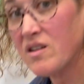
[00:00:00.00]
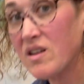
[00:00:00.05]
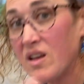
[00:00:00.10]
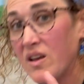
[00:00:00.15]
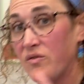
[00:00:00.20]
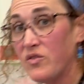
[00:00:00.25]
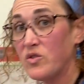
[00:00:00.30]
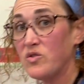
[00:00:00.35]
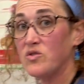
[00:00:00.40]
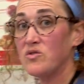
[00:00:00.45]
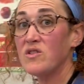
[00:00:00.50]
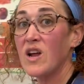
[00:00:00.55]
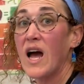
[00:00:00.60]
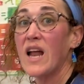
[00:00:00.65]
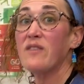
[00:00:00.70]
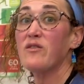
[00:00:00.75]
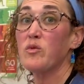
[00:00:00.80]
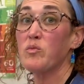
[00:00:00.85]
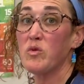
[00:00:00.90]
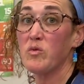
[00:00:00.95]
If you do
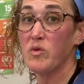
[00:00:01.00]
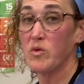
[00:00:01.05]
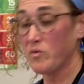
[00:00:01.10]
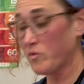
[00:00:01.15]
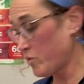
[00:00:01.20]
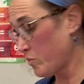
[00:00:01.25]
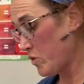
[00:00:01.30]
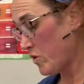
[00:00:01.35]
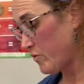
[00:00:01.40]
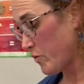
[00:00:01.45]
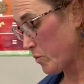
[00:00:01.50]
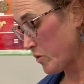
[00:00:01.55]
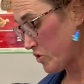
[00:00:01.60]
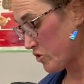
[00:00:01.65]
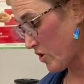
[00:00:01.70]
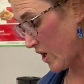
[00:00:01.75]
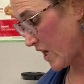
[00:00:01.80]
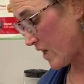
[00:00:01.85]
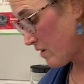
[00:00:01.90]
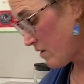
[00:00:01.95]
not have a removable
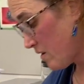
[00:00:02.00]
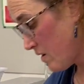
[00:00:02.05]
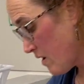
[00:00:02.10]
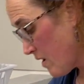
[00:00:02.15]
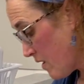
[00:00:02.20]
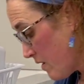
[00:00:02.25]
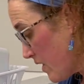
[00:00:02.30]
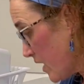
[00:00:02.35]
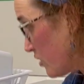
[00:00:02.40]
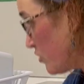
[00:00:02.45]
drain, then